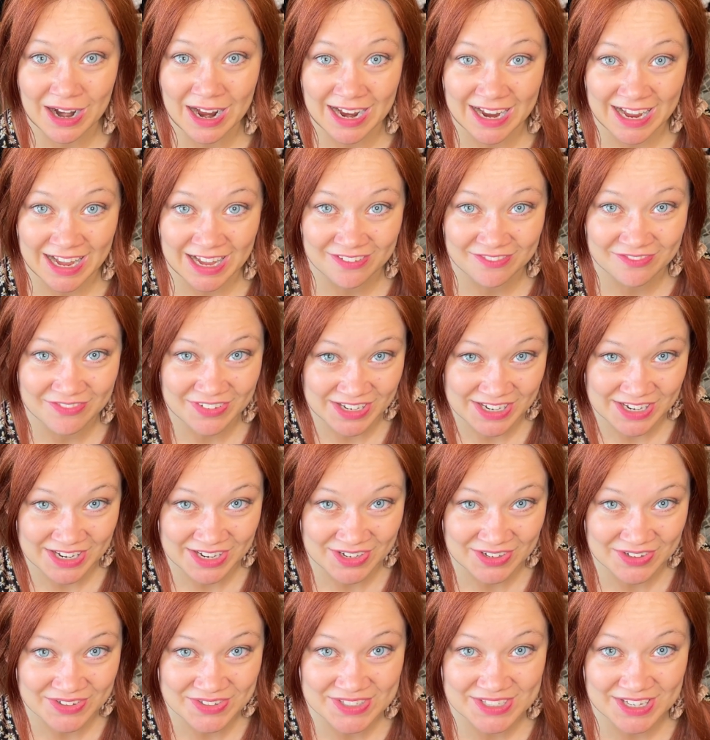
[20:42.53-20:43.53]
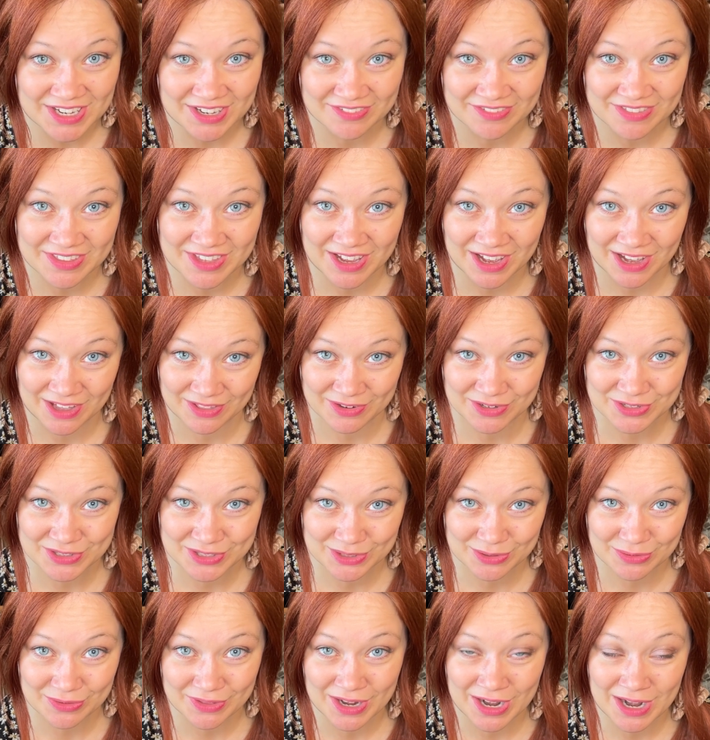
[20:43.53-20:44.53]
I have videos of the other
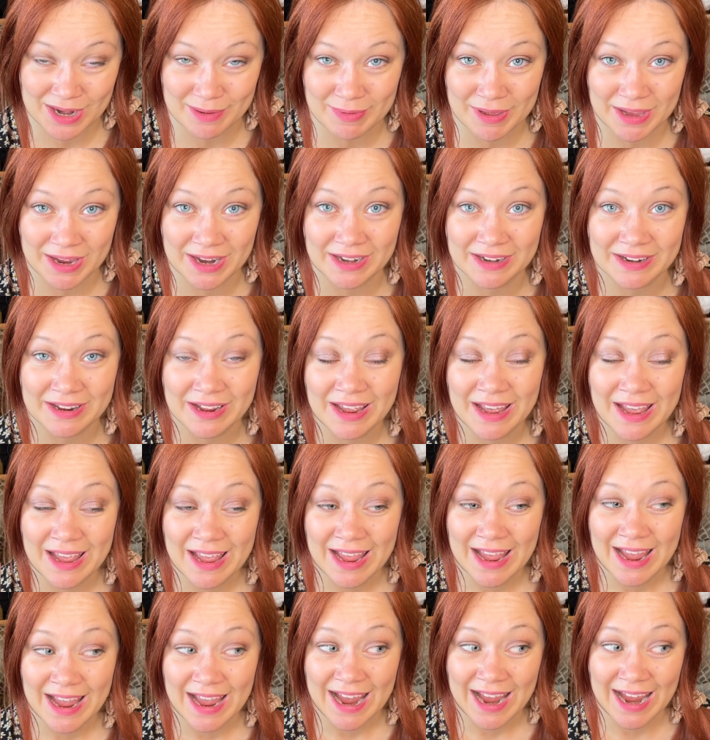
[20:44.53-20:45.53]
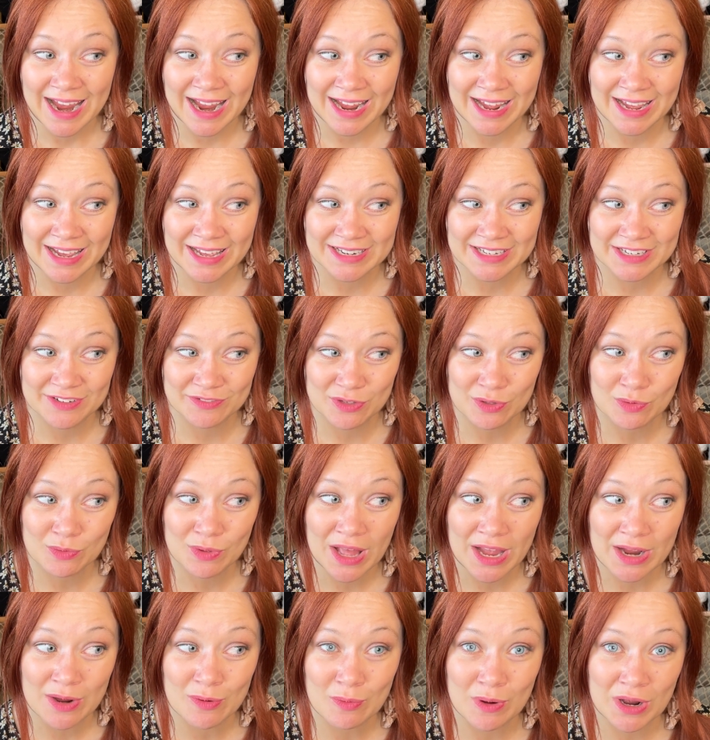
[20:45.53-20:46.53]
two that I made, and if you
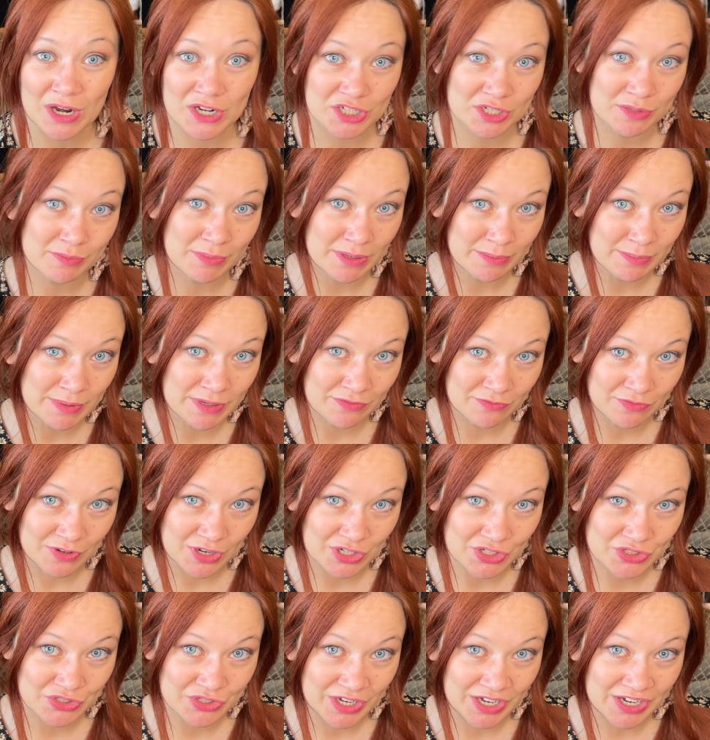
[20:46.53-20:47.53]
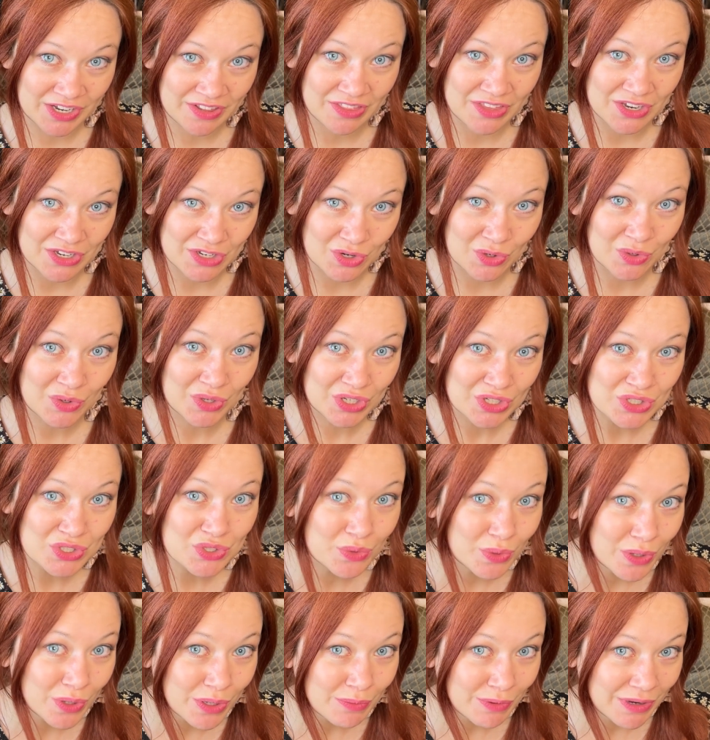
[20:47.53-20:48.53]
like watching me be frustrated, then you'll
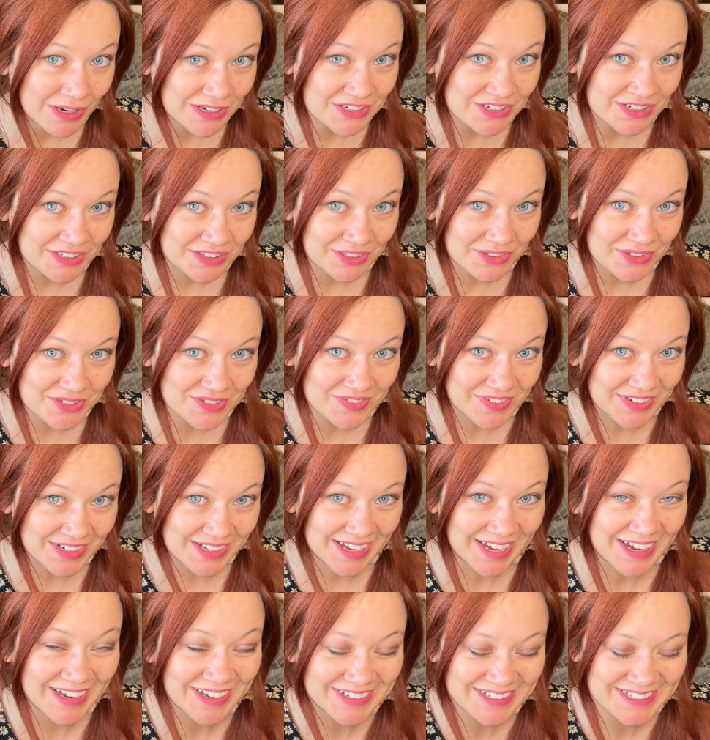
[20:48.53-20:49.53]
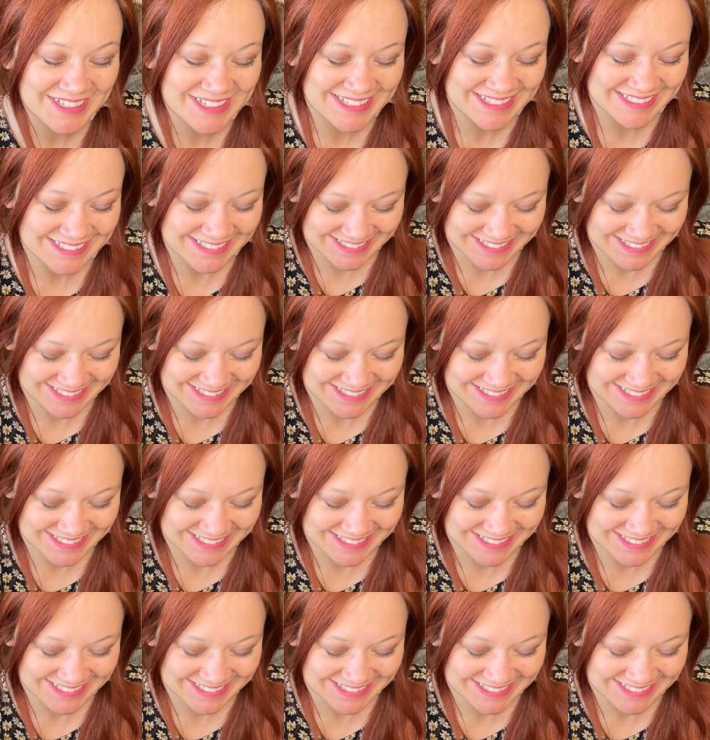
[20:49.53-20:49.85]
enjoy watching those videos.